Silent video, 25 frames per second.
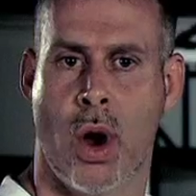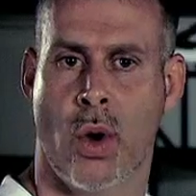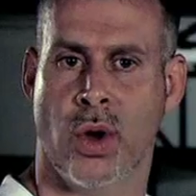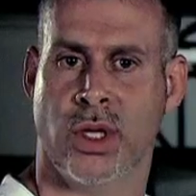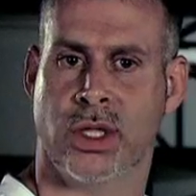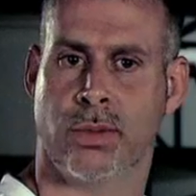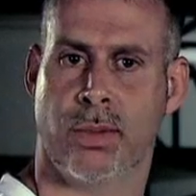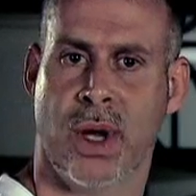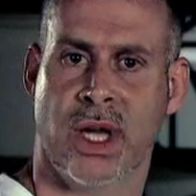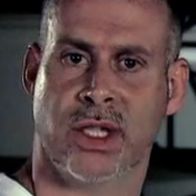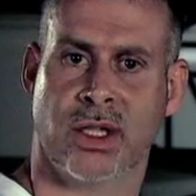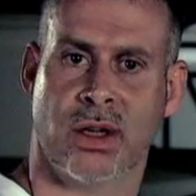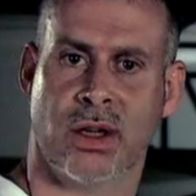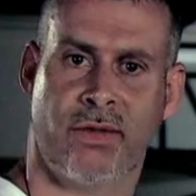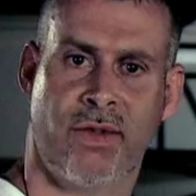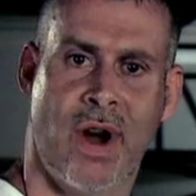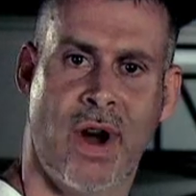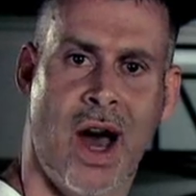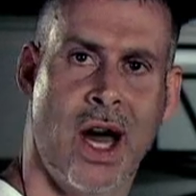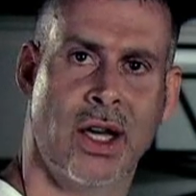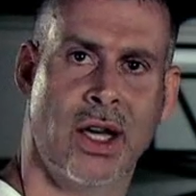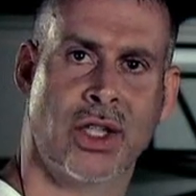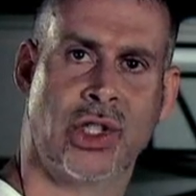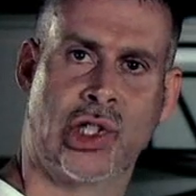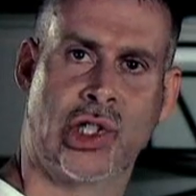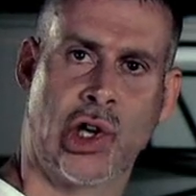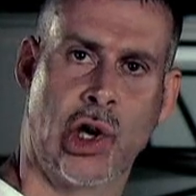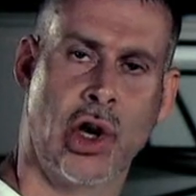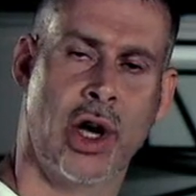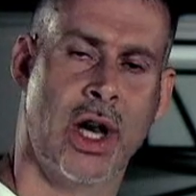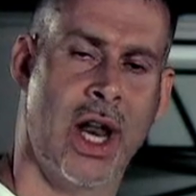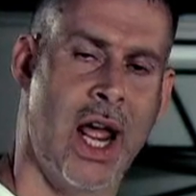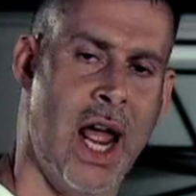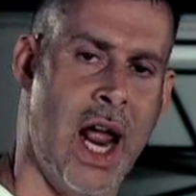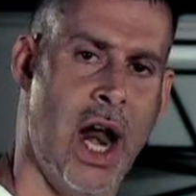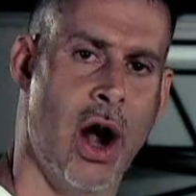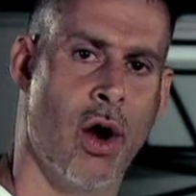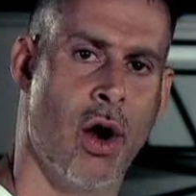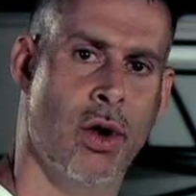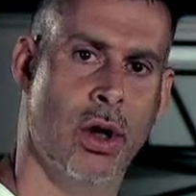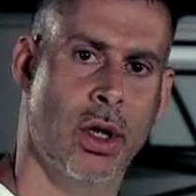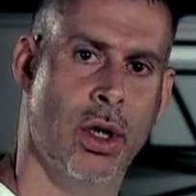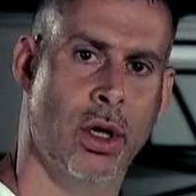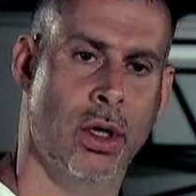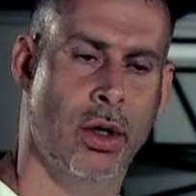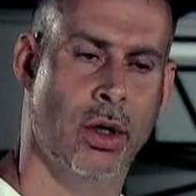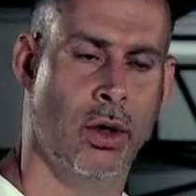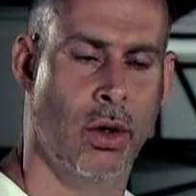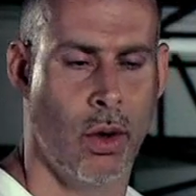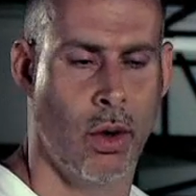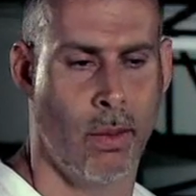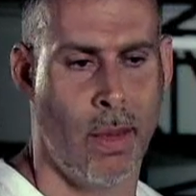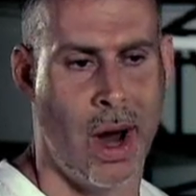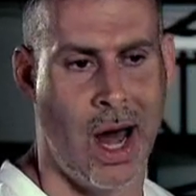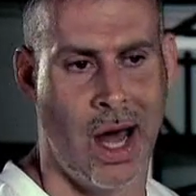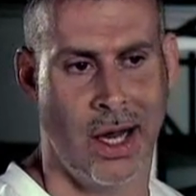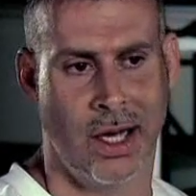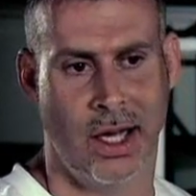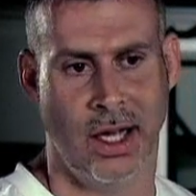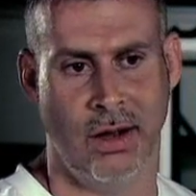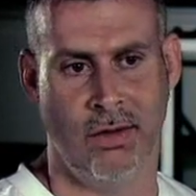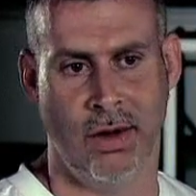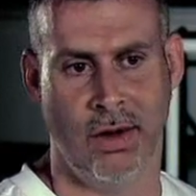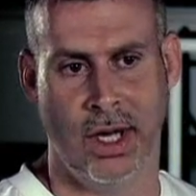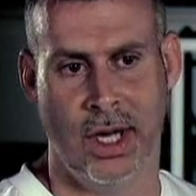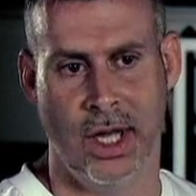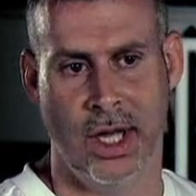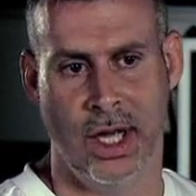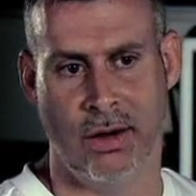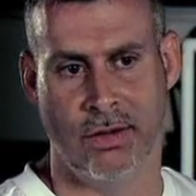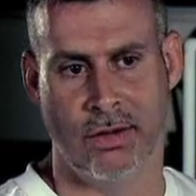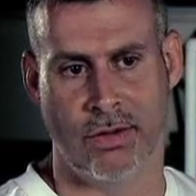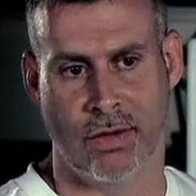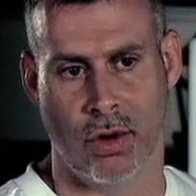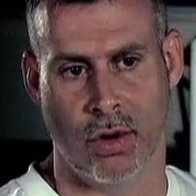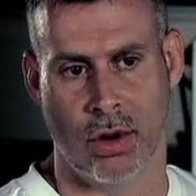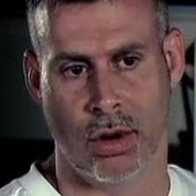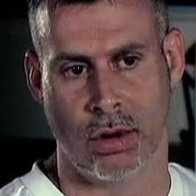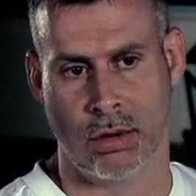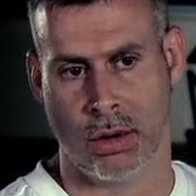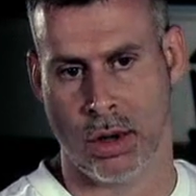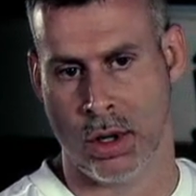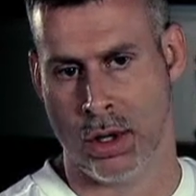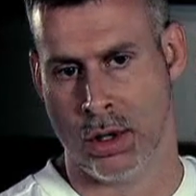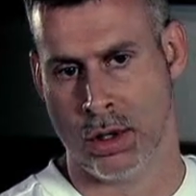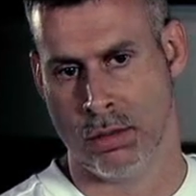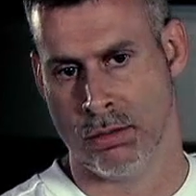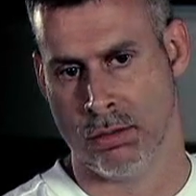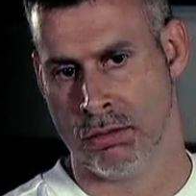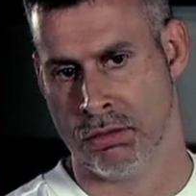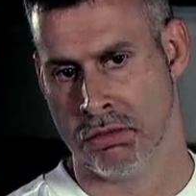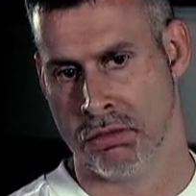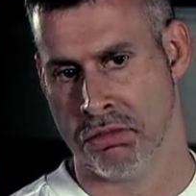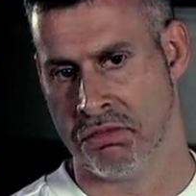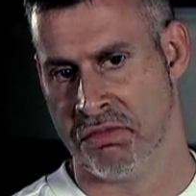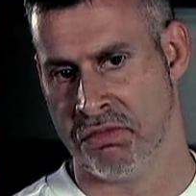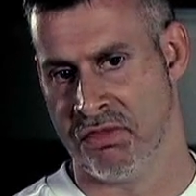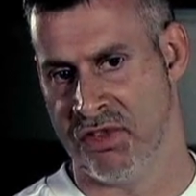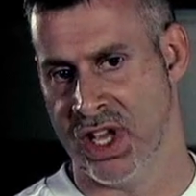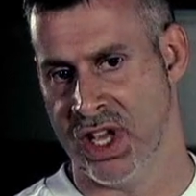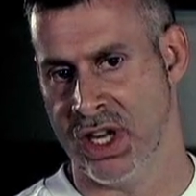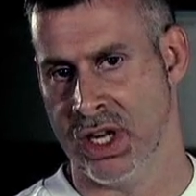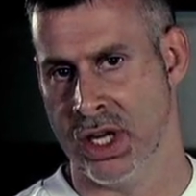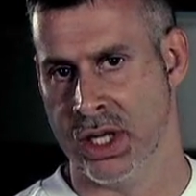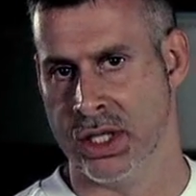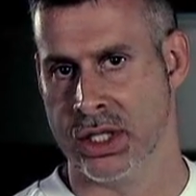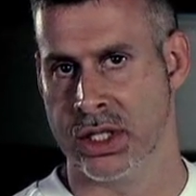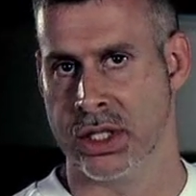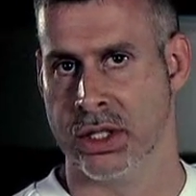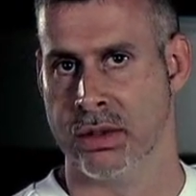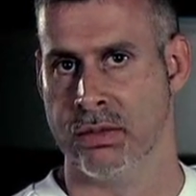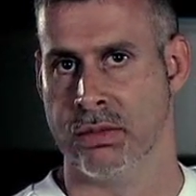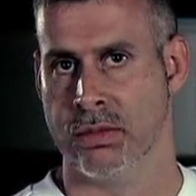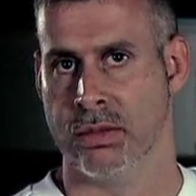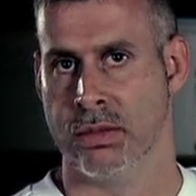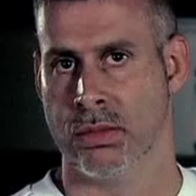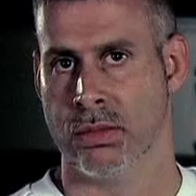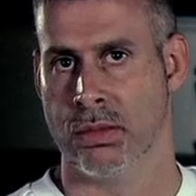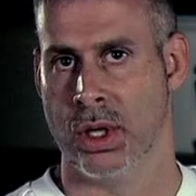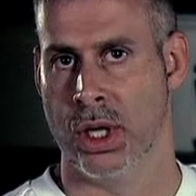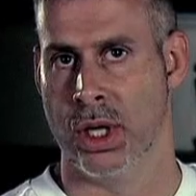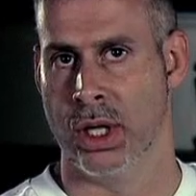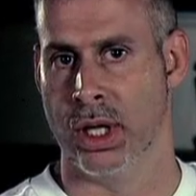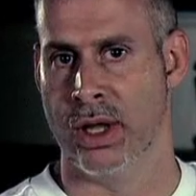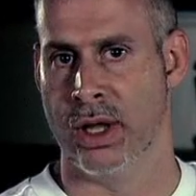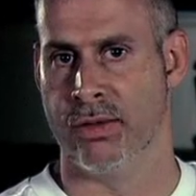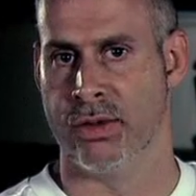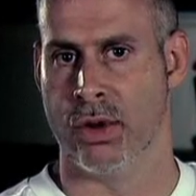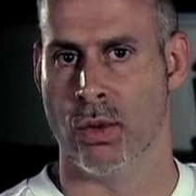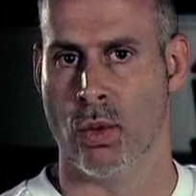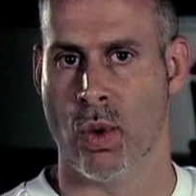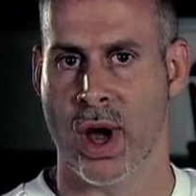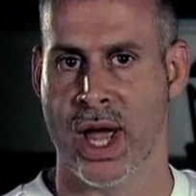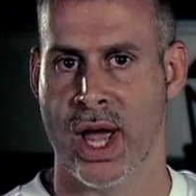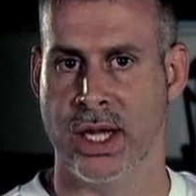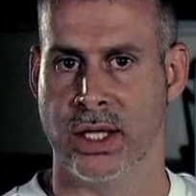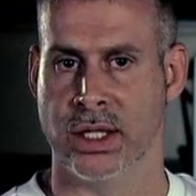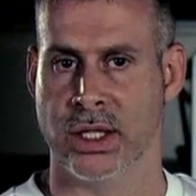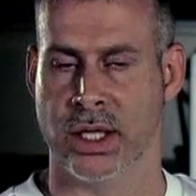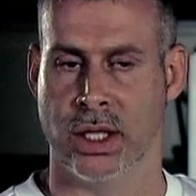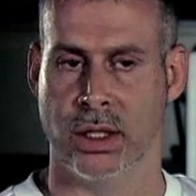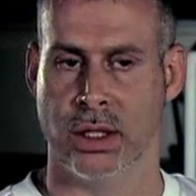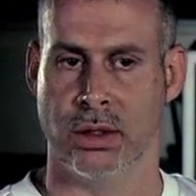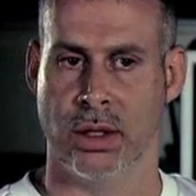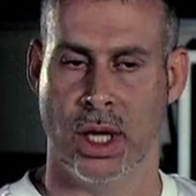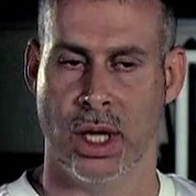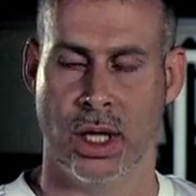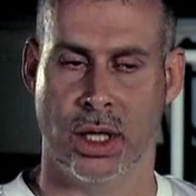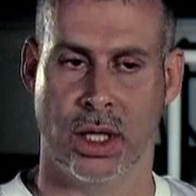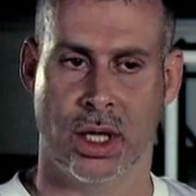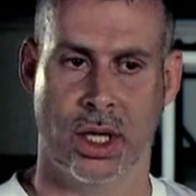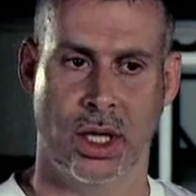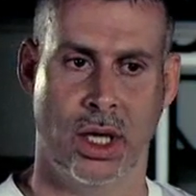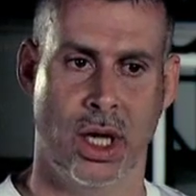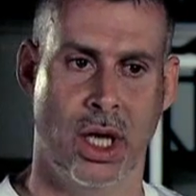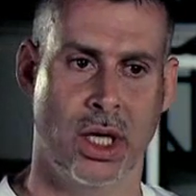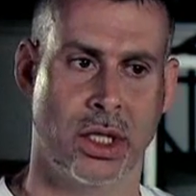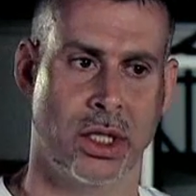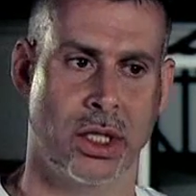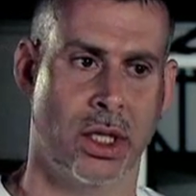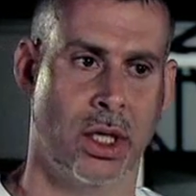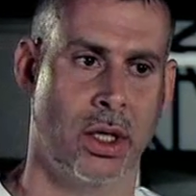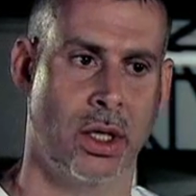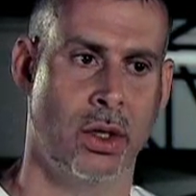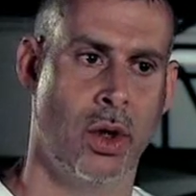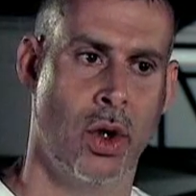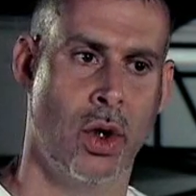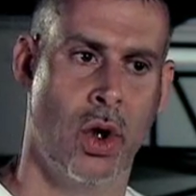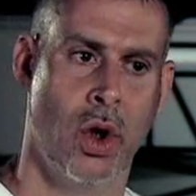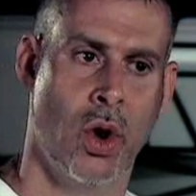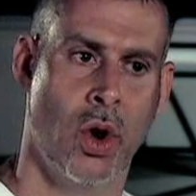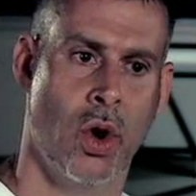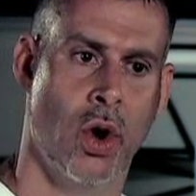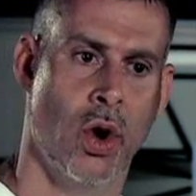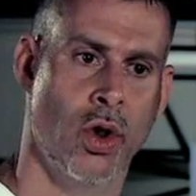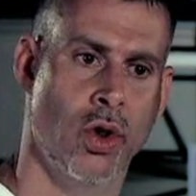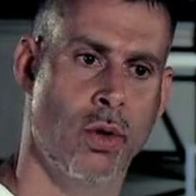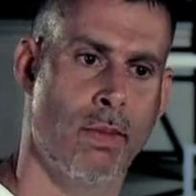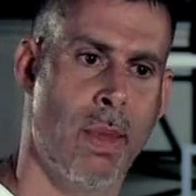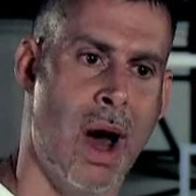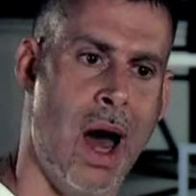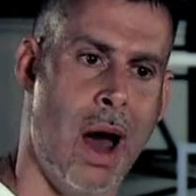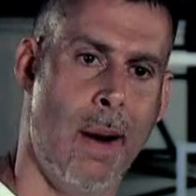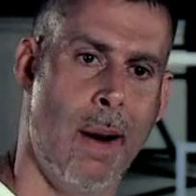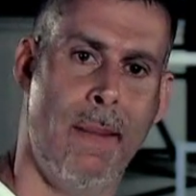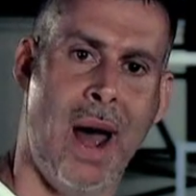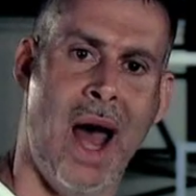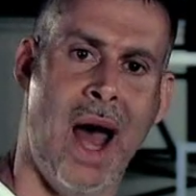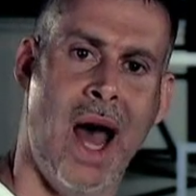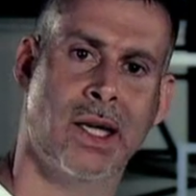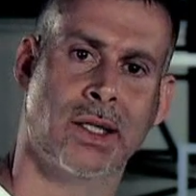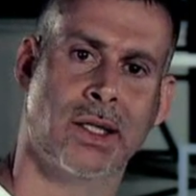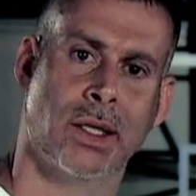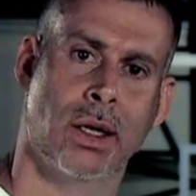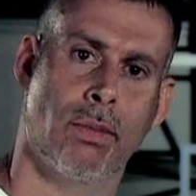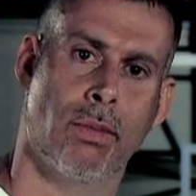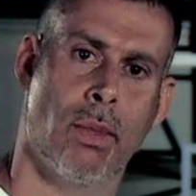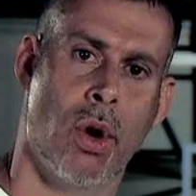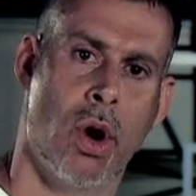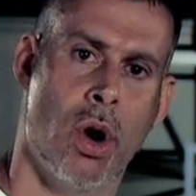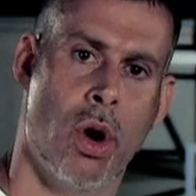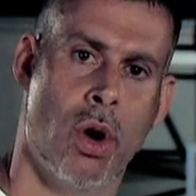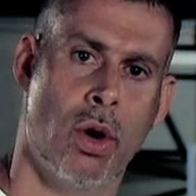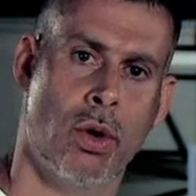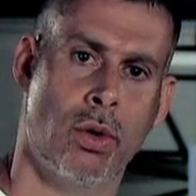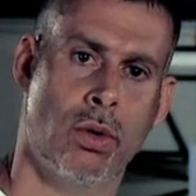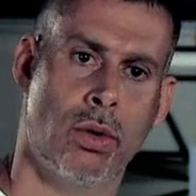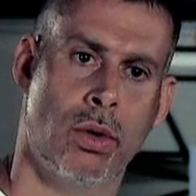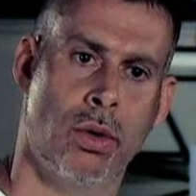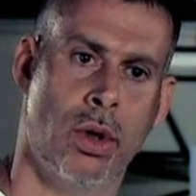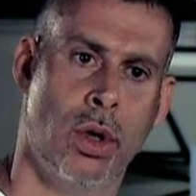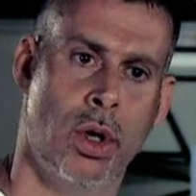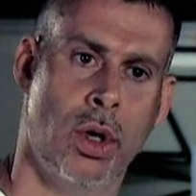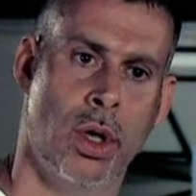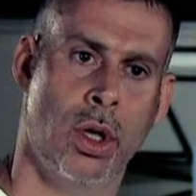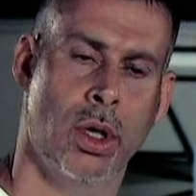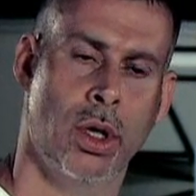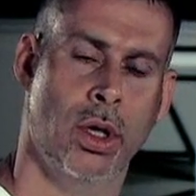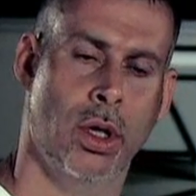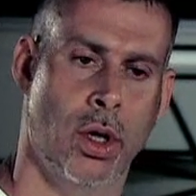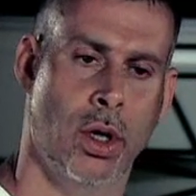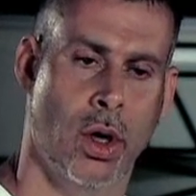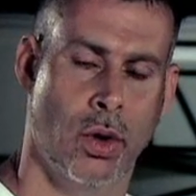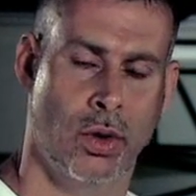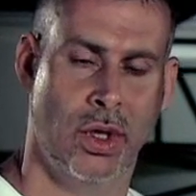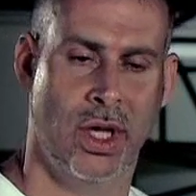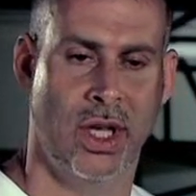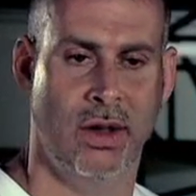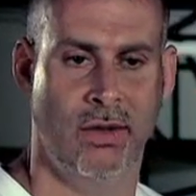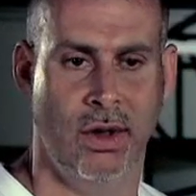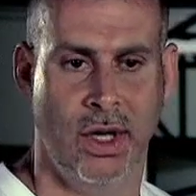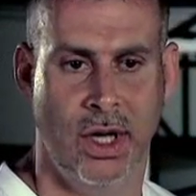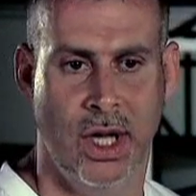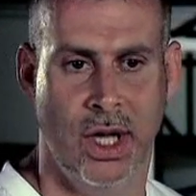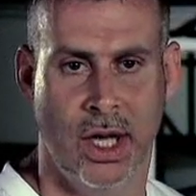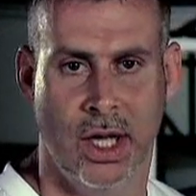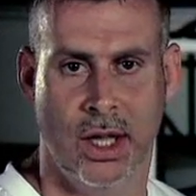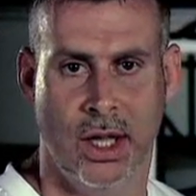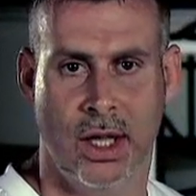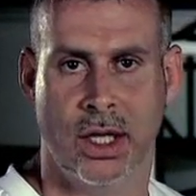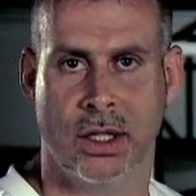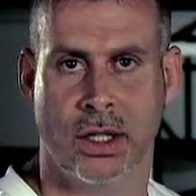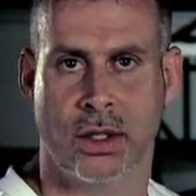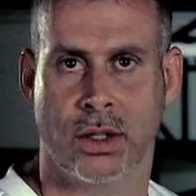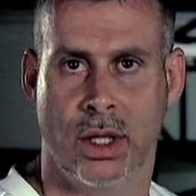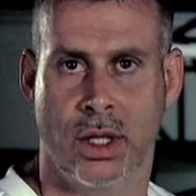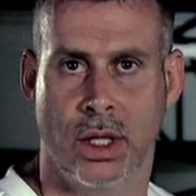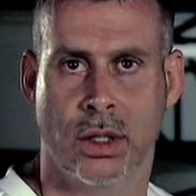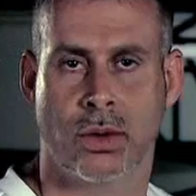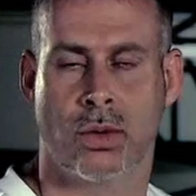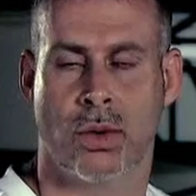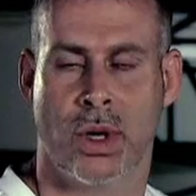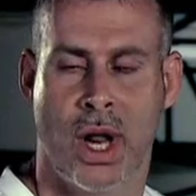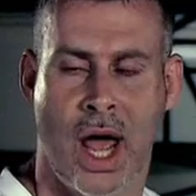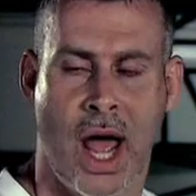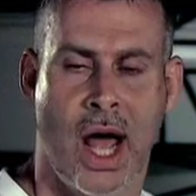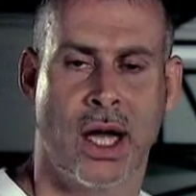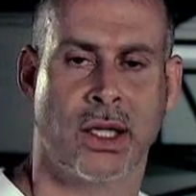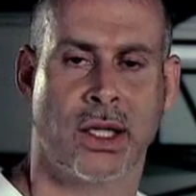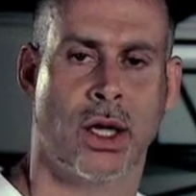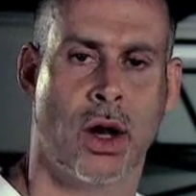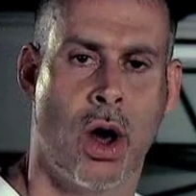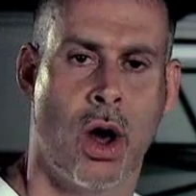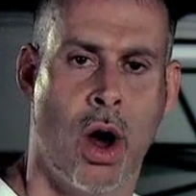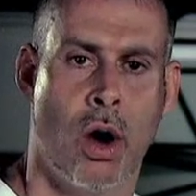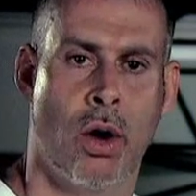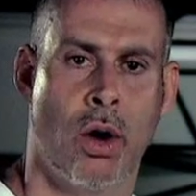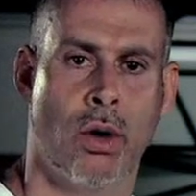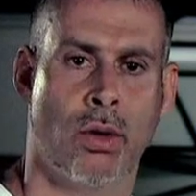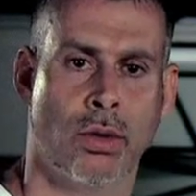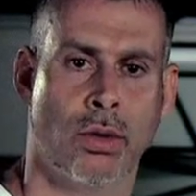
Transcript: always specify a certain area. You go buy a DVD for fitness and lifting weights and conditioning, or you buy a basketball DVD, and this one has it all.